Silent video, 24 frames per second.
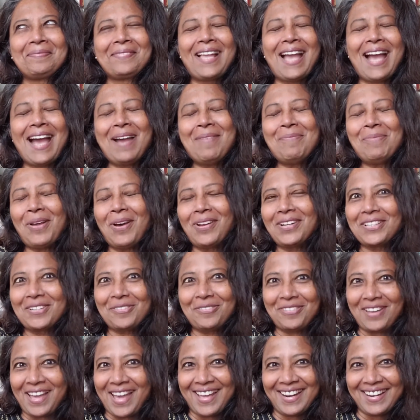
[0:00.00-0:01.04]
I'm not a
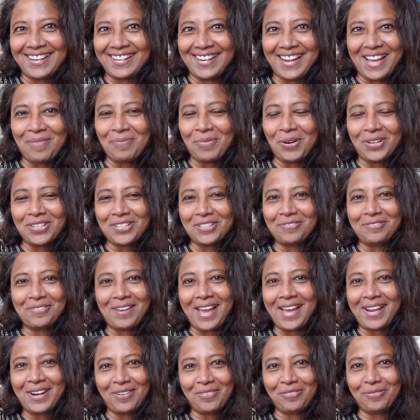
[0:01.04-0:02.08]
fan. I'm not a
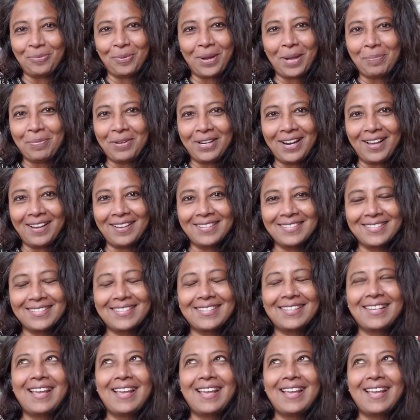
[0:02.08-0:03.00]
fan of webinars.